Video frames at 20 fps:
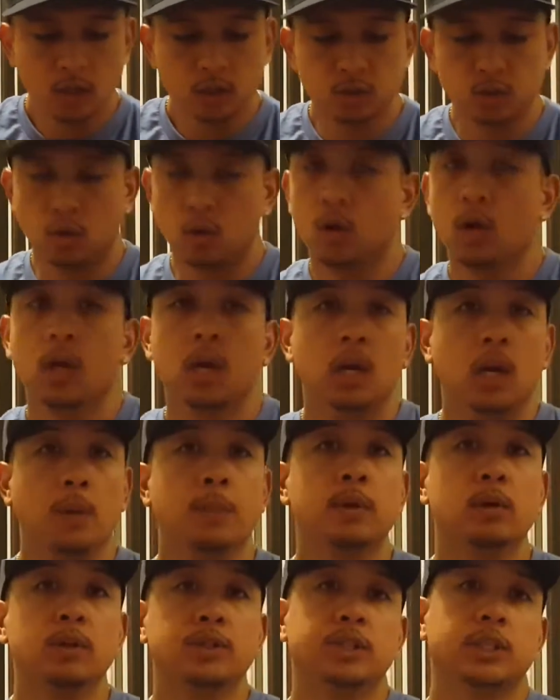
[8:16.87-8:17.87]
So
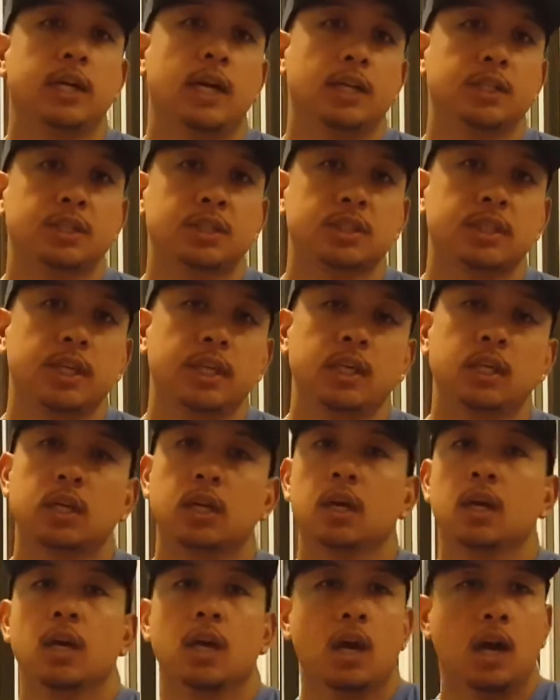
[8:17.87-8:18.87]
let me know what you guys
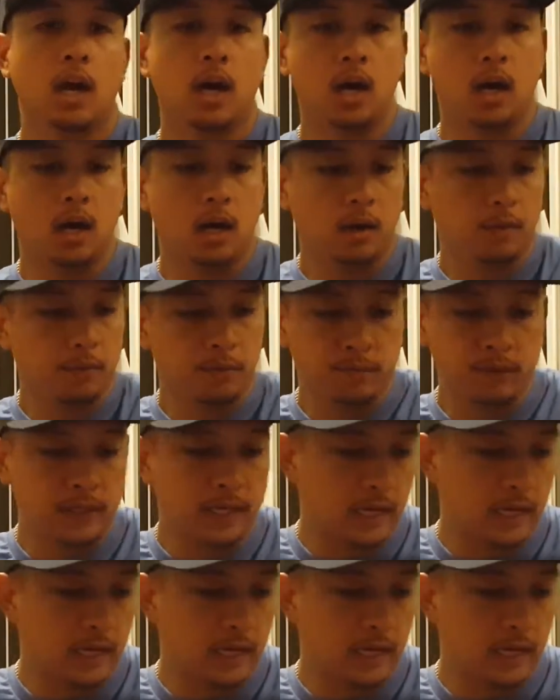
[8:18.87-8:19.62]
think. If